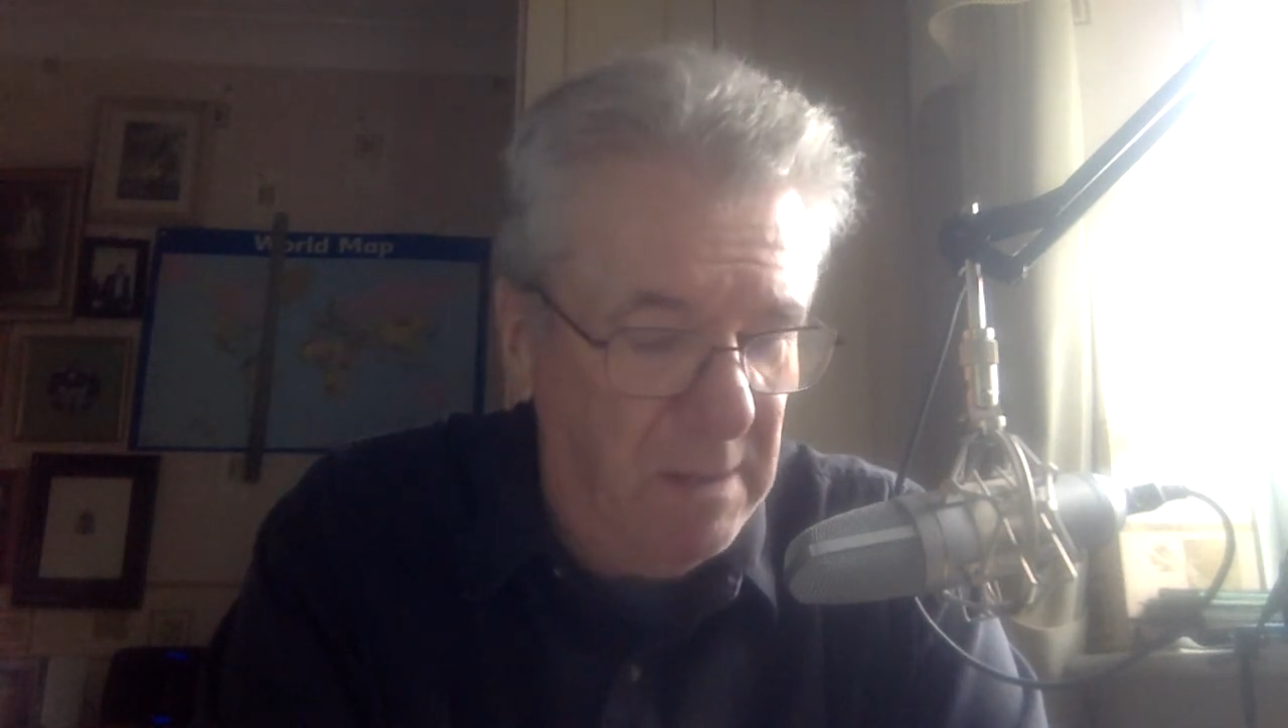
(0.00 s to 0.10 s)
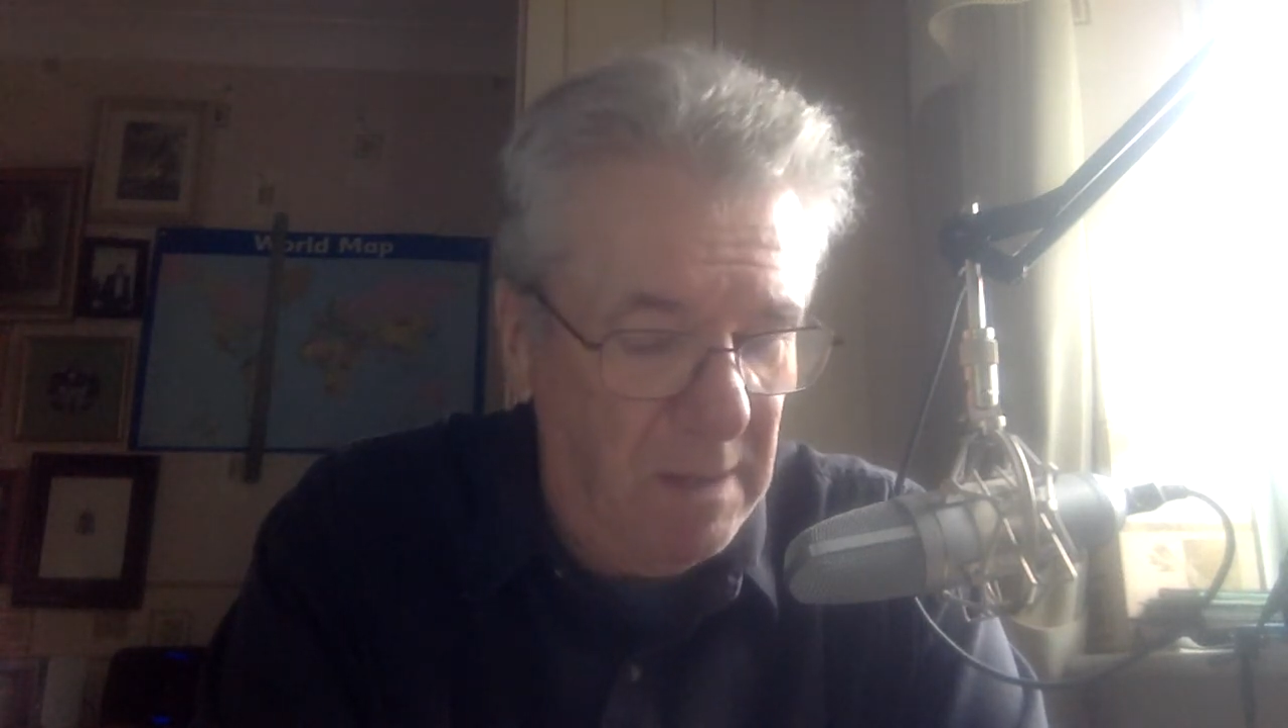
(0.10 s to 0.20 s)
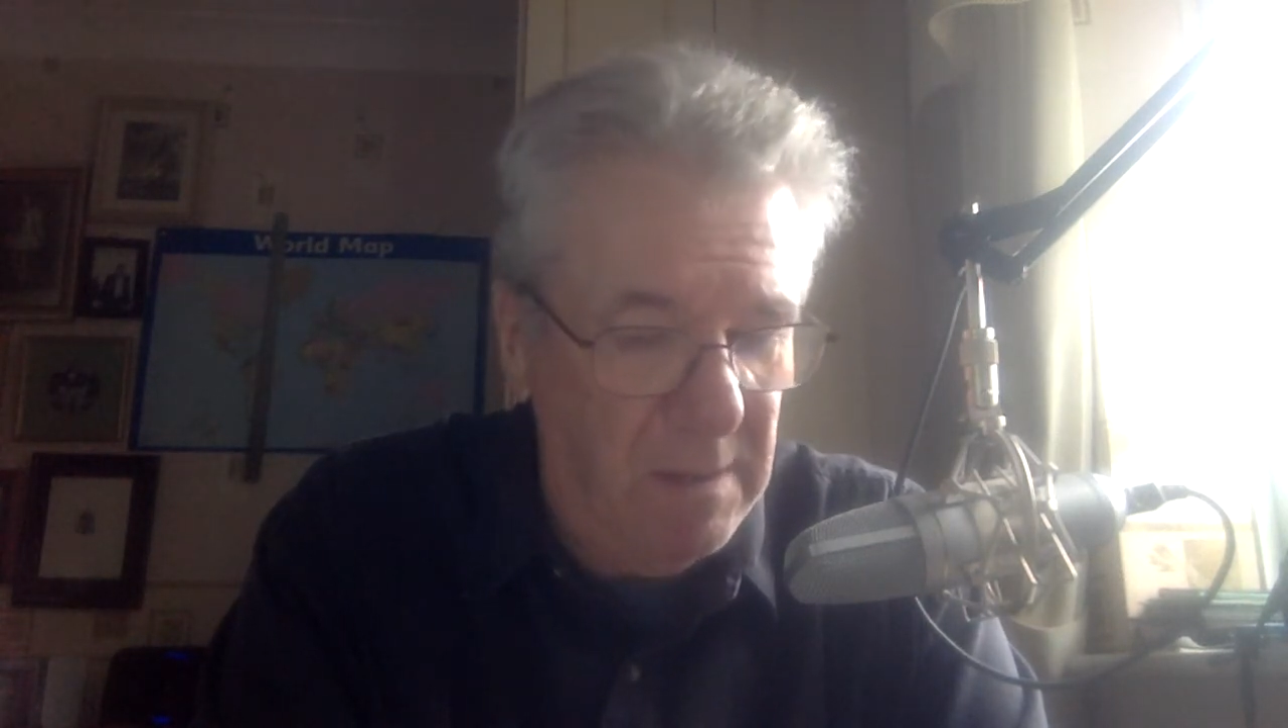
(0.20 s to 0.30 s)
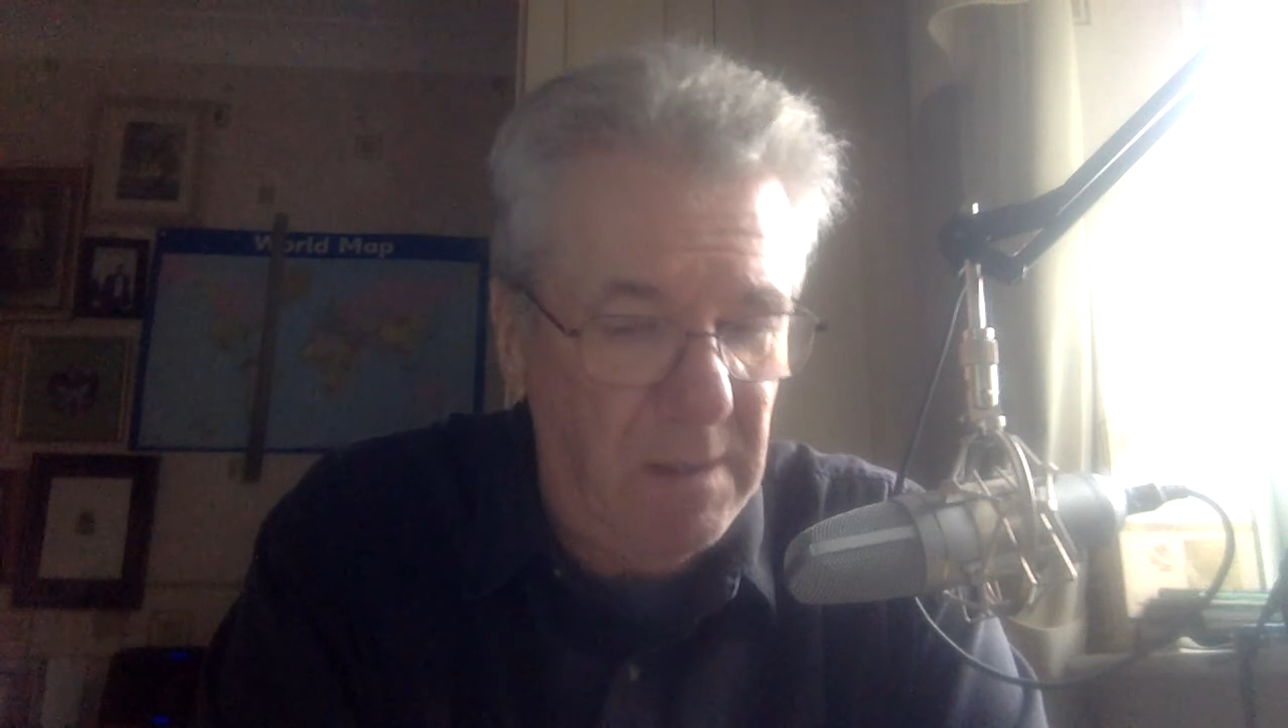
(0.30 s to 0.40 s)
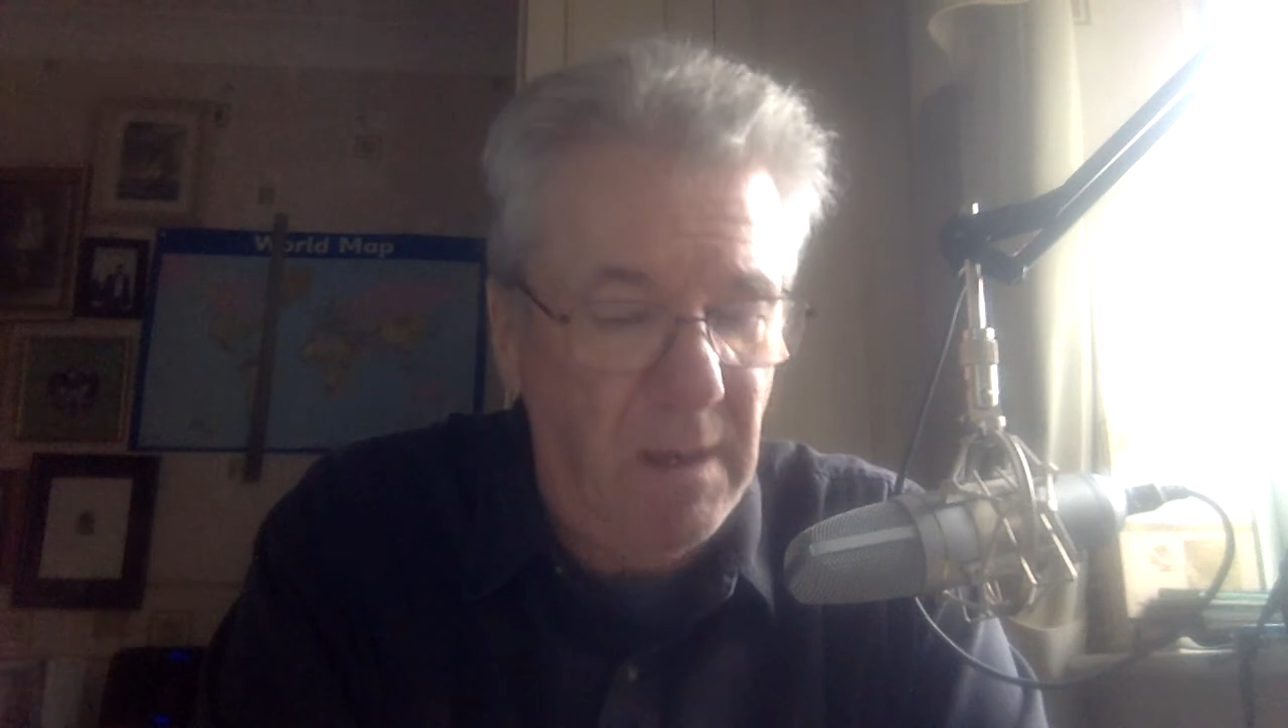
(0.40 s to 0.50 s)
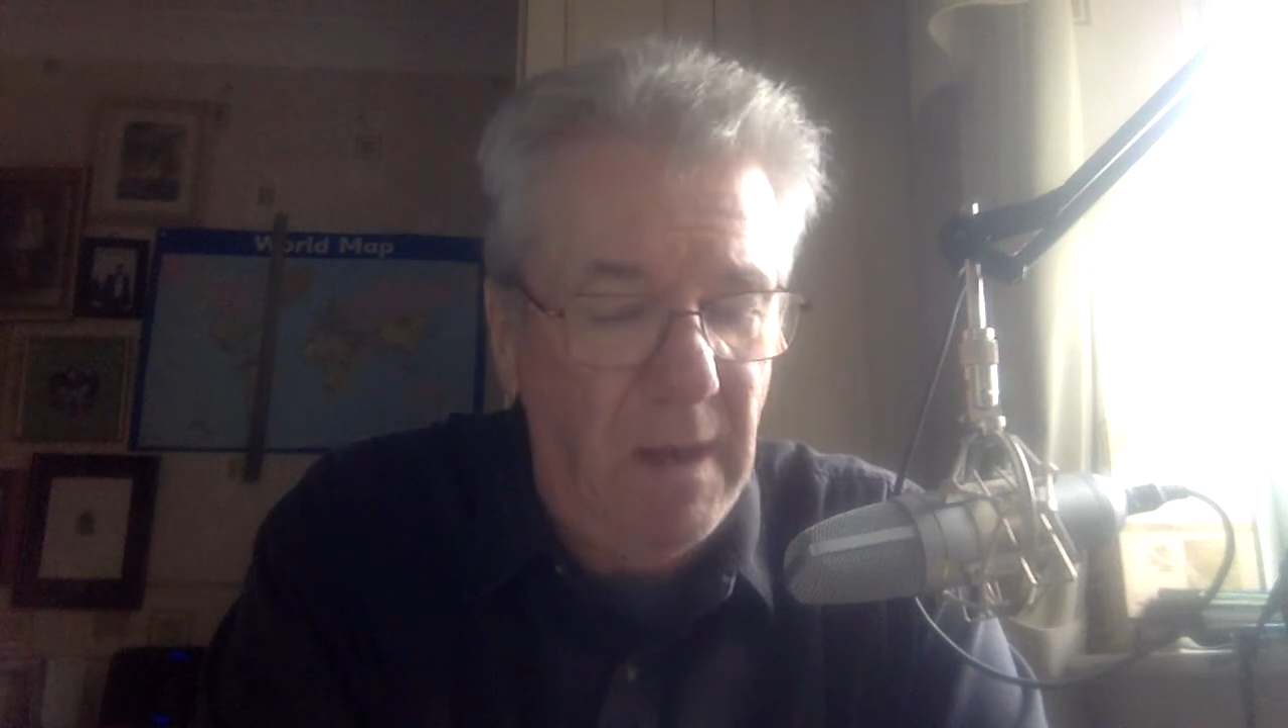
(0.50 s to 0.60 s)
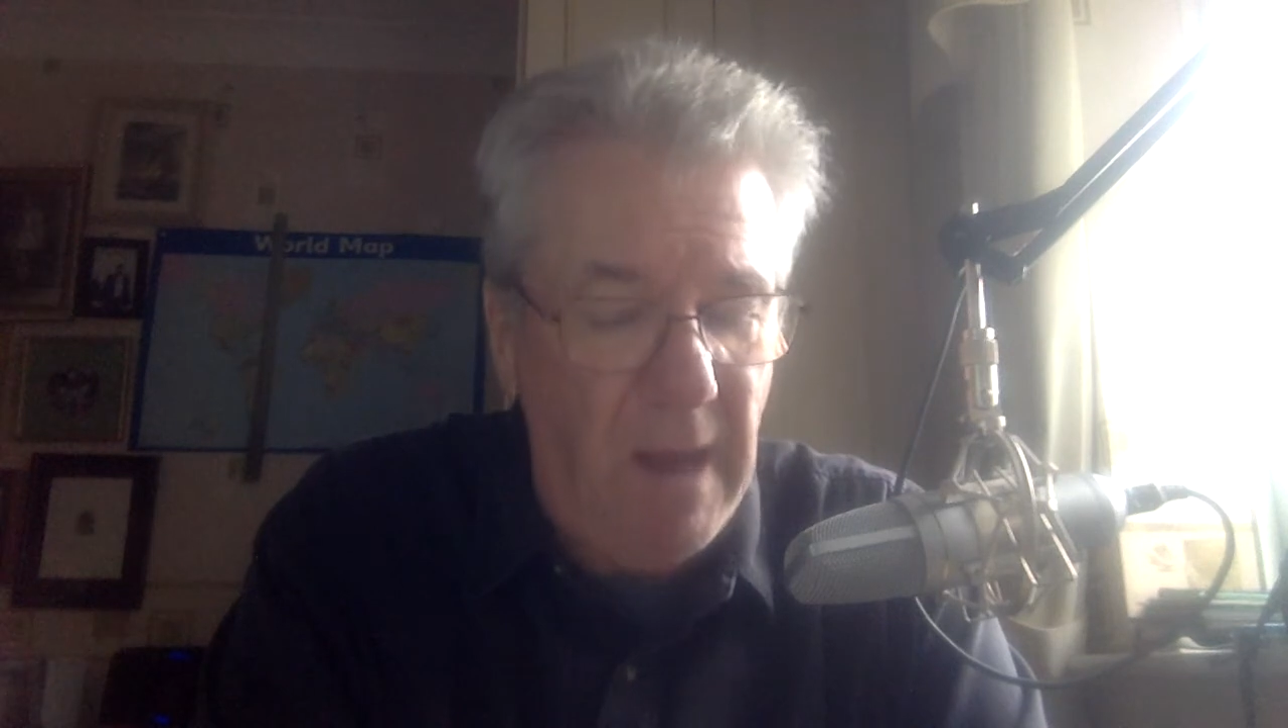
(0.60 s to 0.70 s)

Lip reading: just